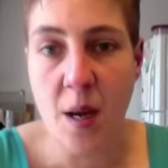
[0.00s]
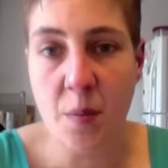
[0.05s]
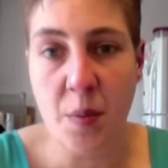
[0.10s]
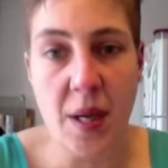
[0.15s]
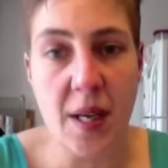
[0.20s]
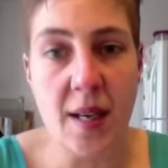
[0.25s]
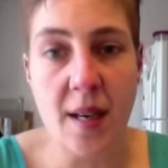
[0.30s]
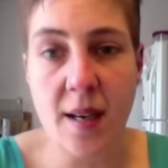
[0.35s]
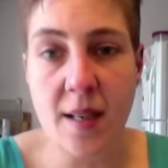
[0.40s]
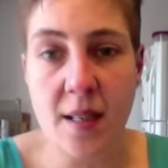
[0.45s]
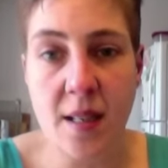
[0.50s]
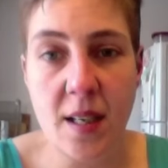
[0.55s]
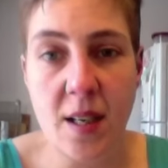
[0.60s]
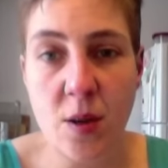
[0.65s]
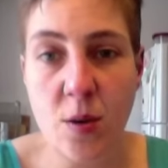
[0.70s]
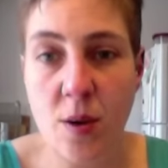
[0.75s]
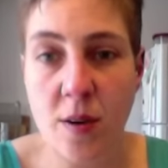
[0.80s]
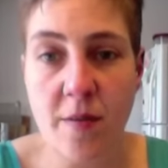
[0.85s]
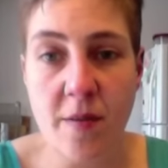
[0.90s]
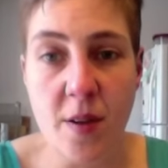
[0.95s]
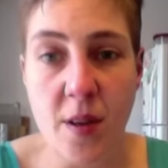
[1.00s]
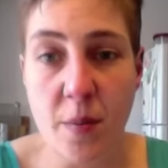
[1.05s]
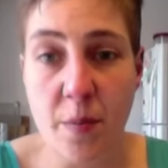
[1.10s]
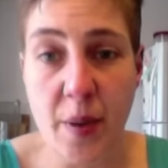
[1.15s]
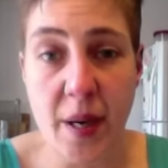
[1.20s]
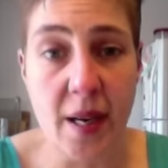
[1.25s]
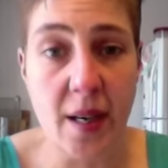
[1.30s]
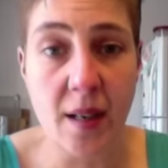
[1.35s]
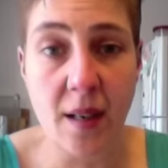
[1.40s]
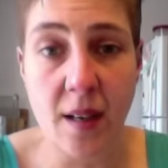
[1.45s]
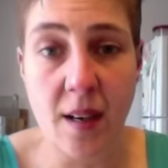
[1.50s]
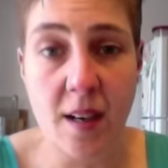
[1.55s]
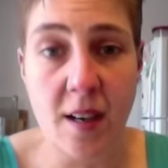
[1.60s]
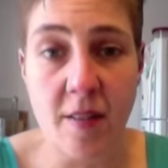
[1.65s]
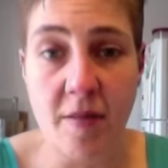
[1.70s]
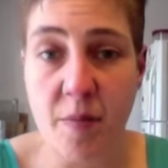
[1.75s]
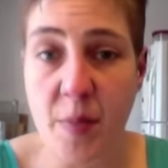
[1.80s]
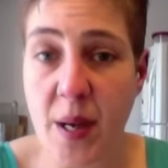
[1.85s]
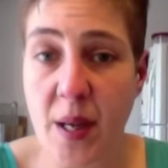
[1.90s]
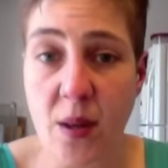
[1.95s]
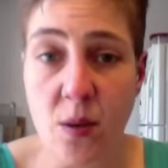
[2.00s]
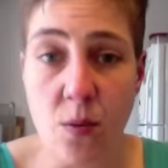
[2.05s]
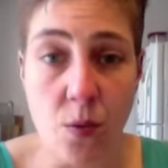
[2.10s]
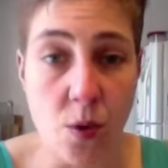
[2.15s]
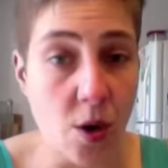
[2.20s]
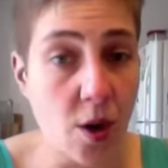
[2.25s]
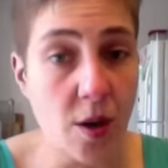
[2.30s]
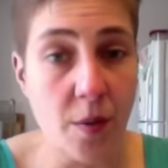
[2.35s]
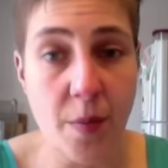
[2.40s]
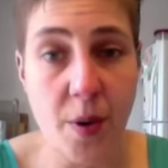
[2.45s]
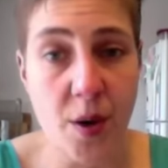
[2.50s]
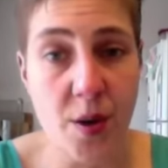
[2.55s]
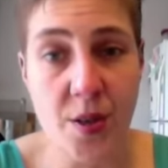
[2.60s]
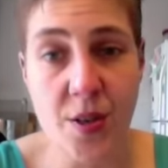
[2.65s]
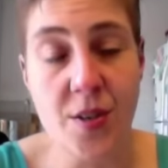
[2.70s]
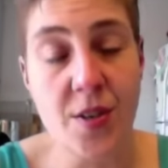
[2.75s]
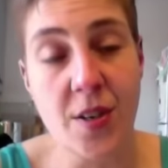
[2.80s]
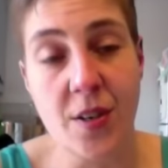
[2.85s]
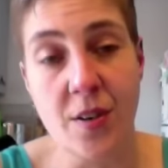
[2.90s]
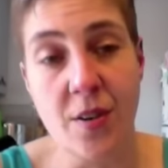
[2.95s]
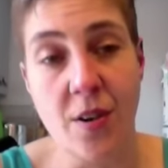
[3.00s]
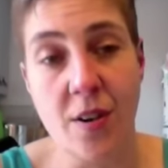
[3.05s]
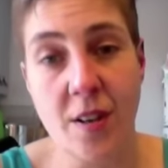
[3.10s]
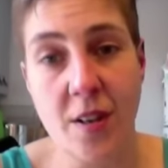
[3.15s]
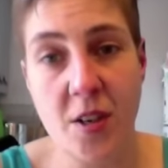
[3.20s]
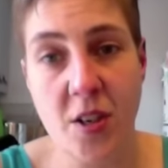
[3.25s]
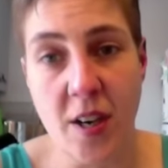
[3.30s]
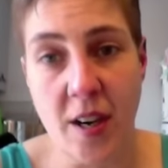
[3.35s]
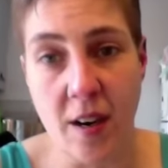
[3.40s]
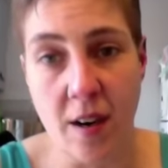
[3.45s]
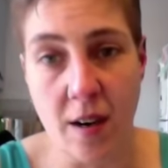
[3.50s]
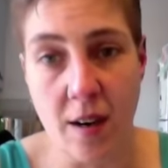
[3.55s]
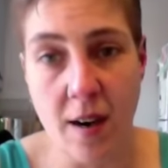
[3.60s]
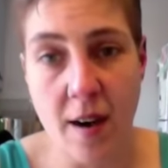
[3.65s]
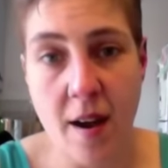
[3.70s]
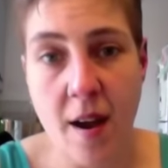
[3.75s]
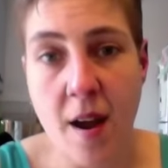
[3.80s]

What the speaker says: being executed for the bad luck of being the wrong person's acknowledged heir,